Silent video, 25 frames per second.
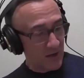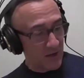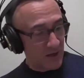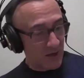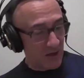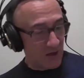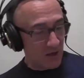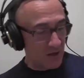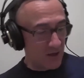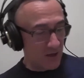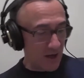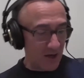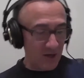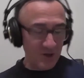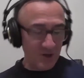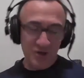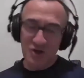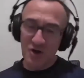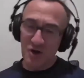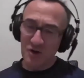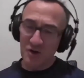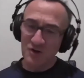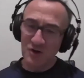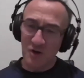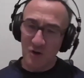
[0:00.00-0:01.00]
9
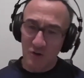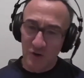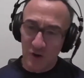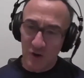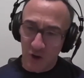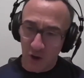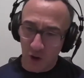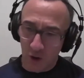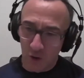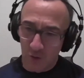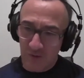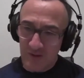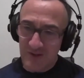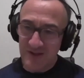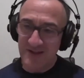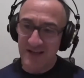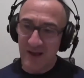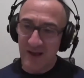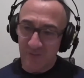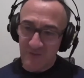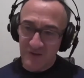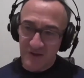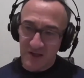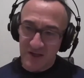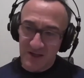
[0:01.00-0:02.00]
shots on goal,
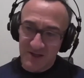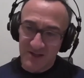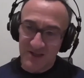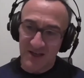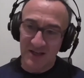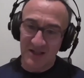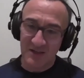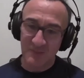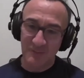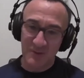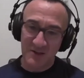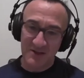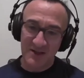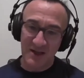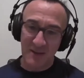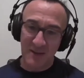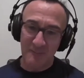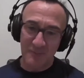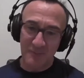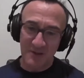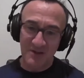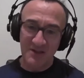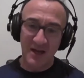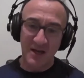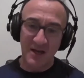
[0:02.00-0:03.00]
76%
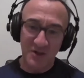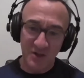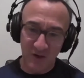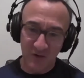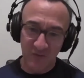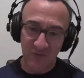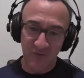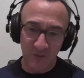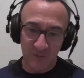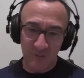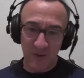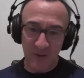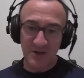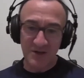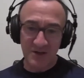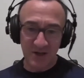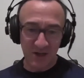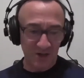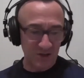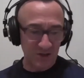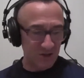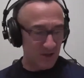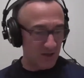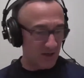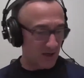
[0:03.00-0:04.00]
possession for
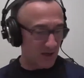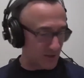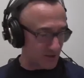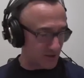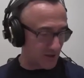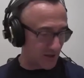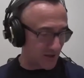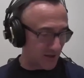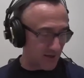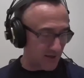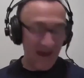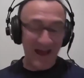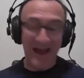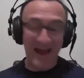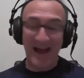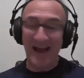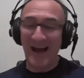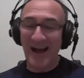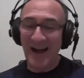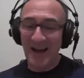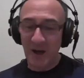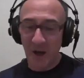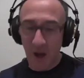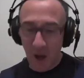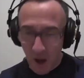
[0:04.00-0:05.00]
Manchester United
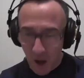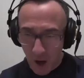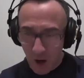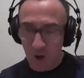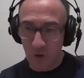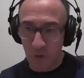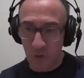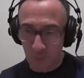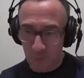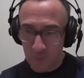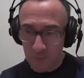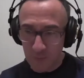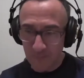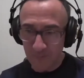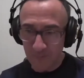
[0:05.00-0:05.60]
at home,